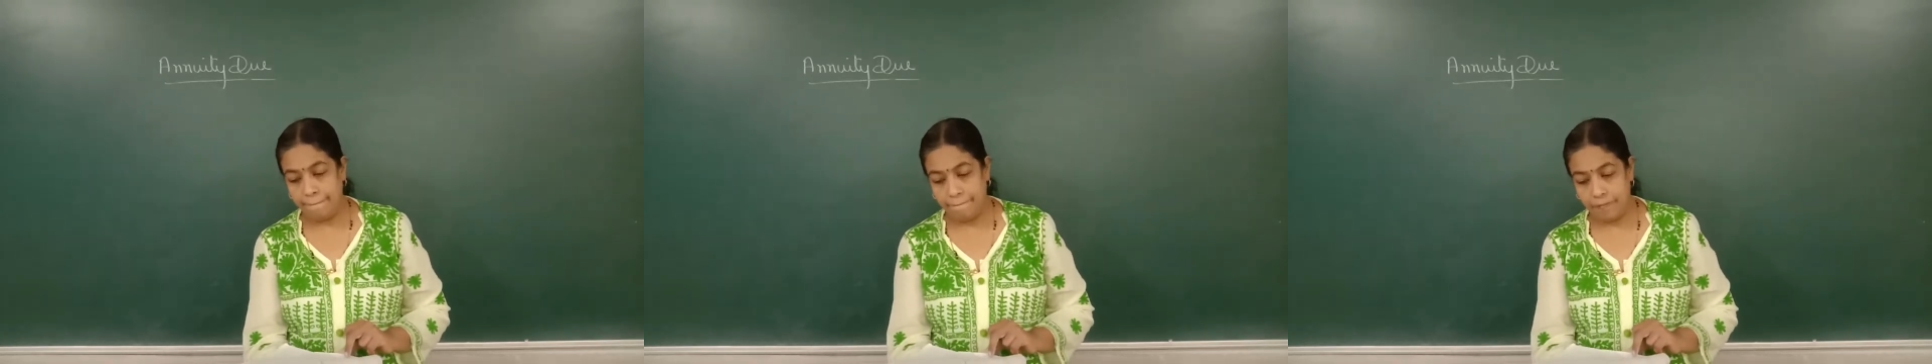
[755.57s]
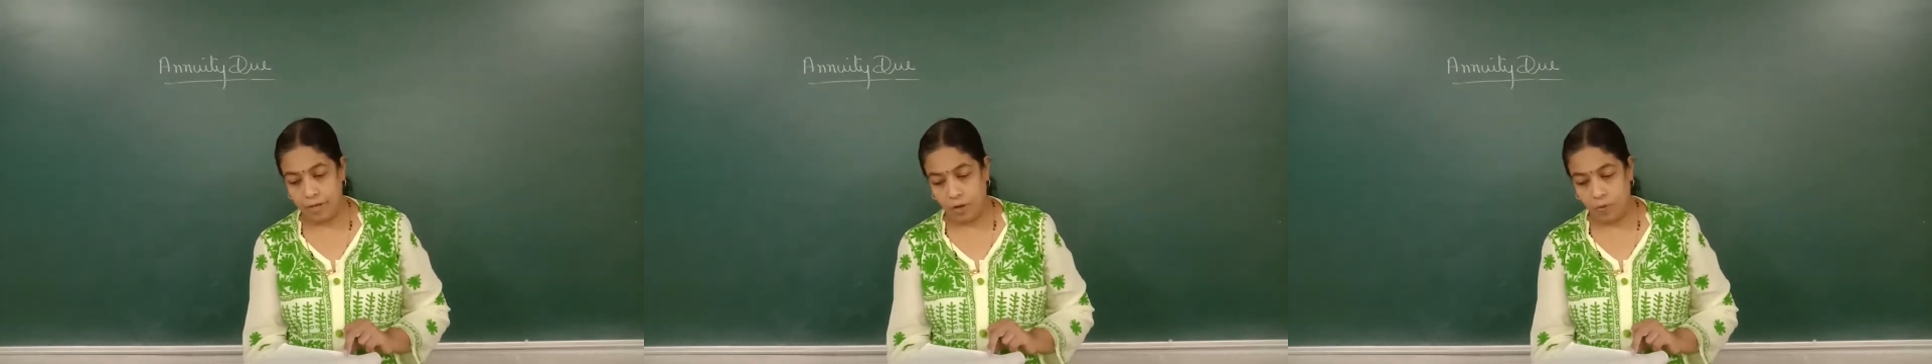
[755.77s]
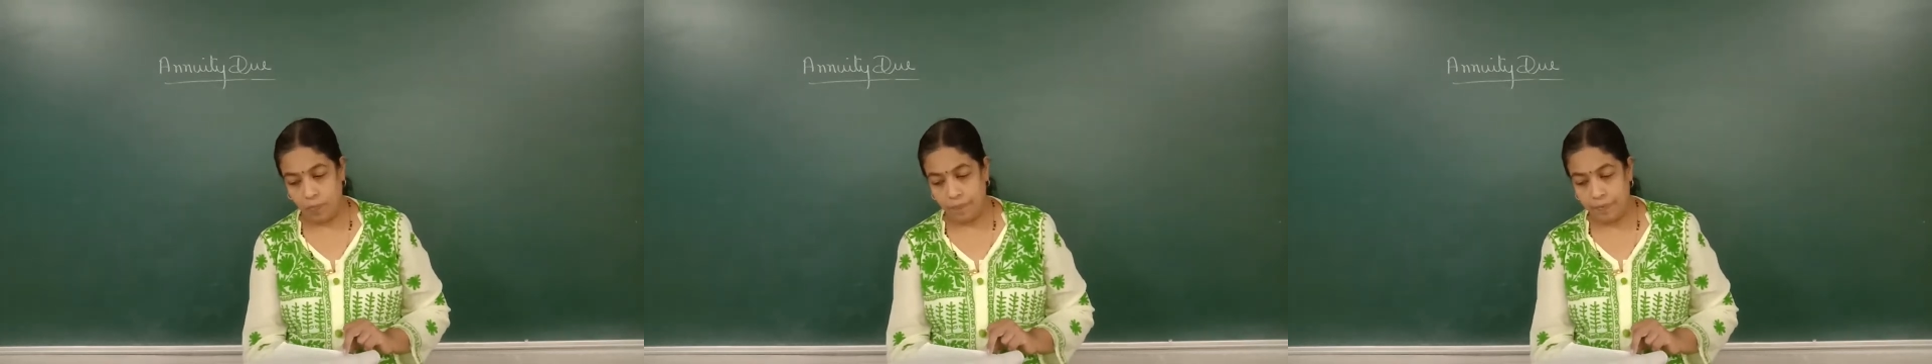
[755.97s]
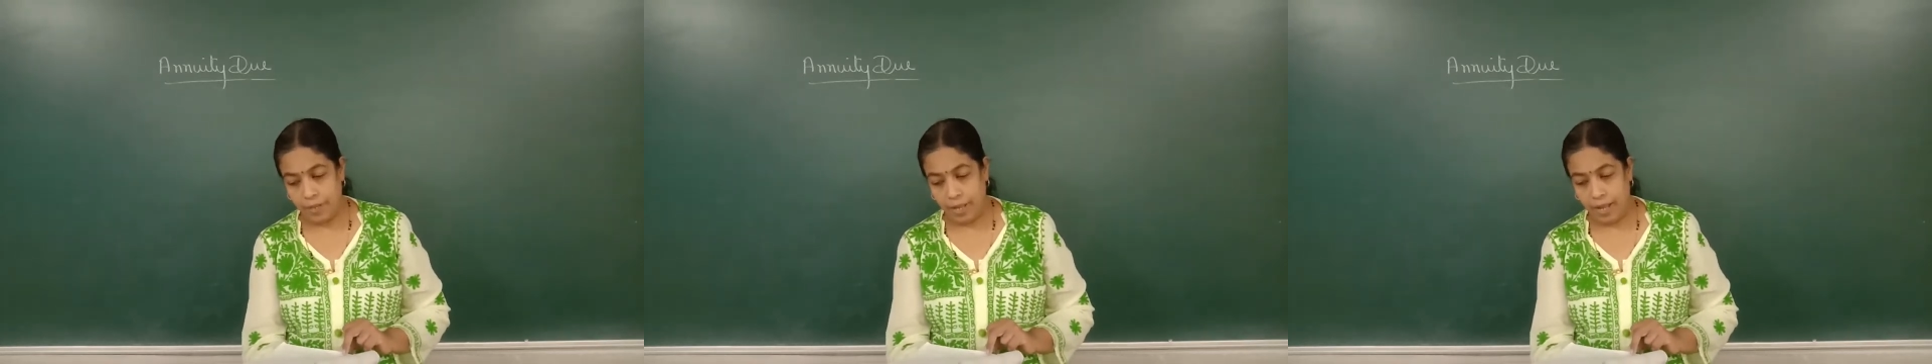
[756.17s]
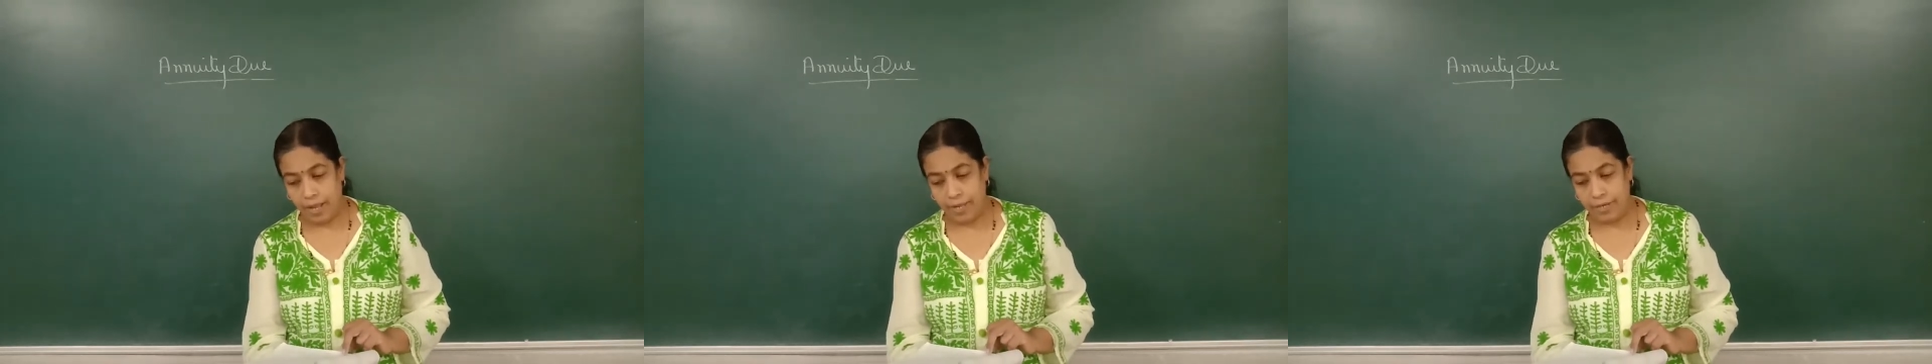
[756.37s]
Now,
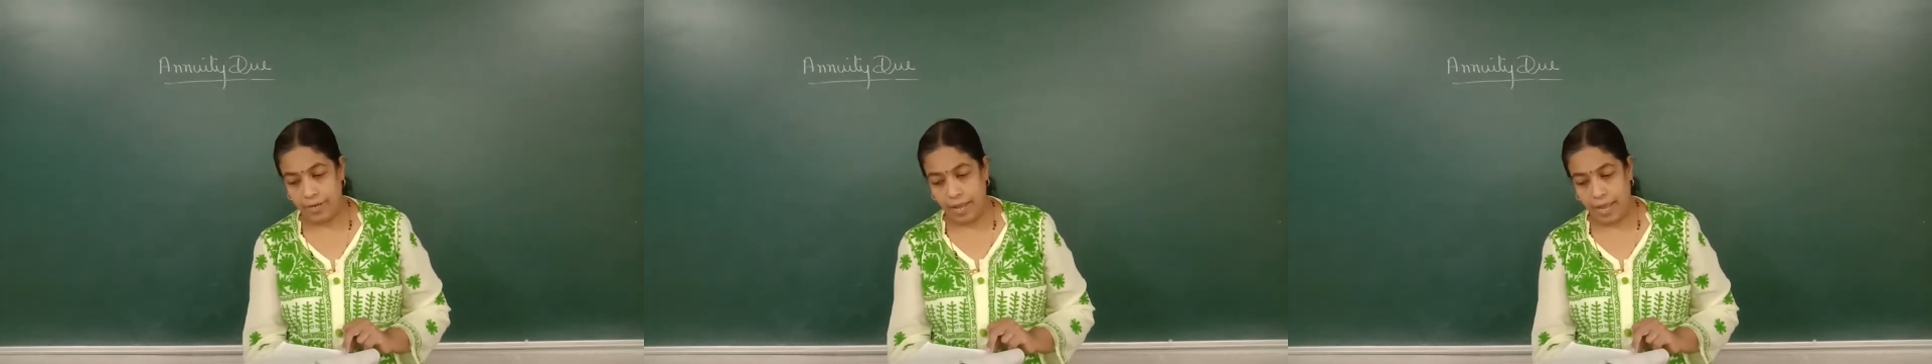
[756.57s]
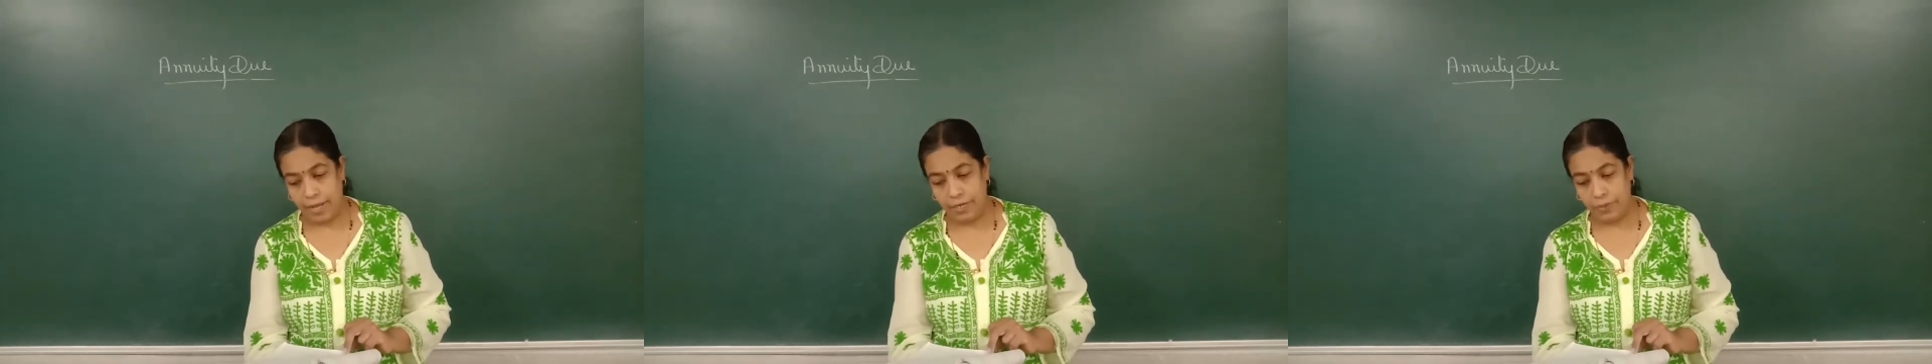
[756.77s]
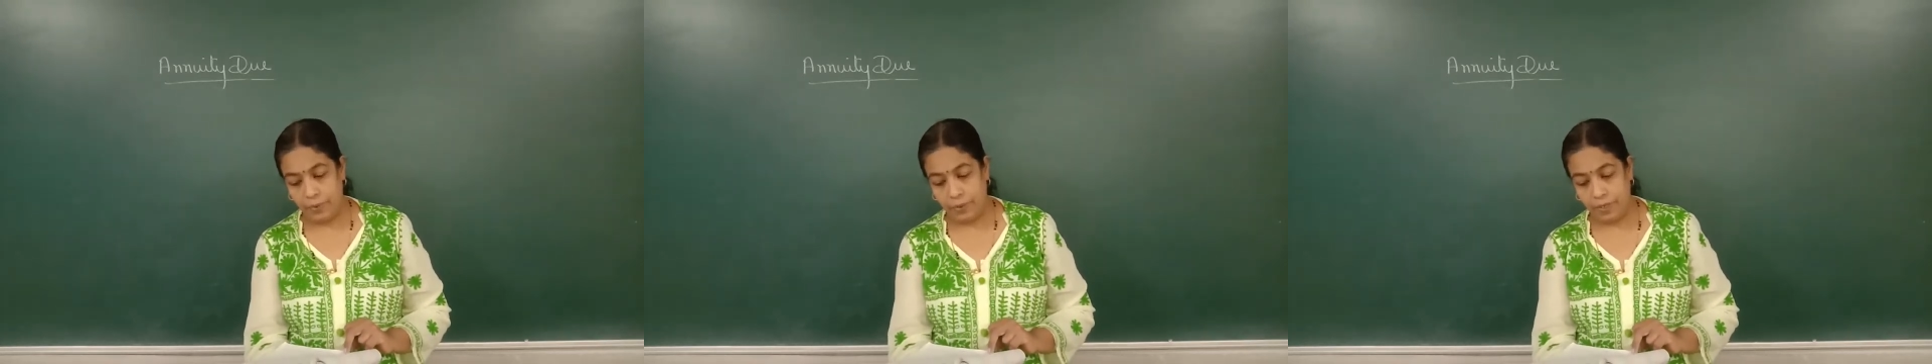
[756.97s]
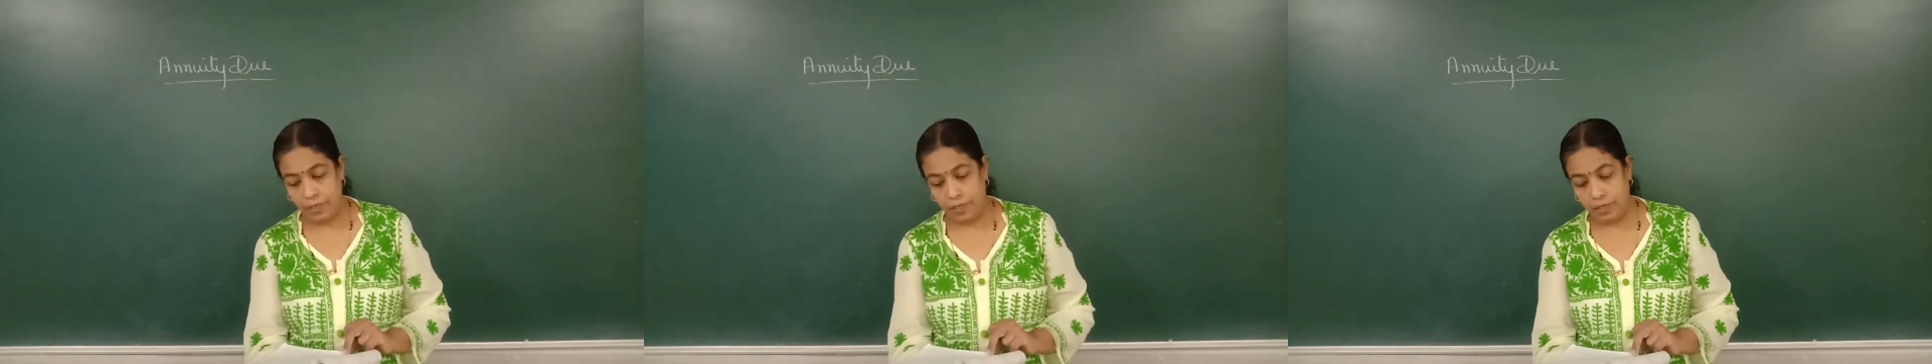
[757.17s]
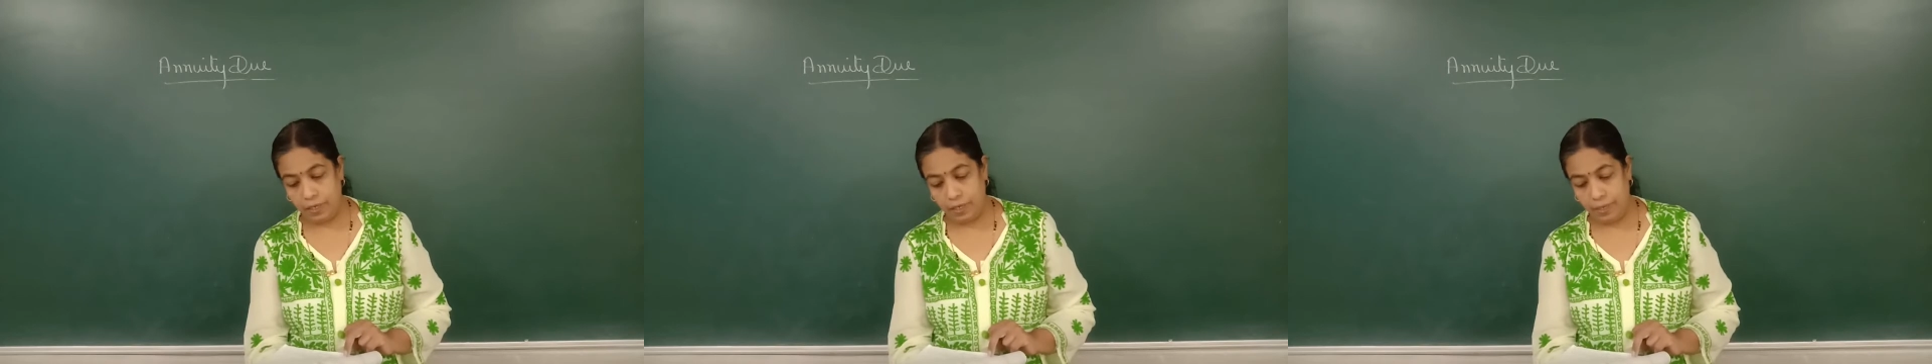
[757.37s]
an annuity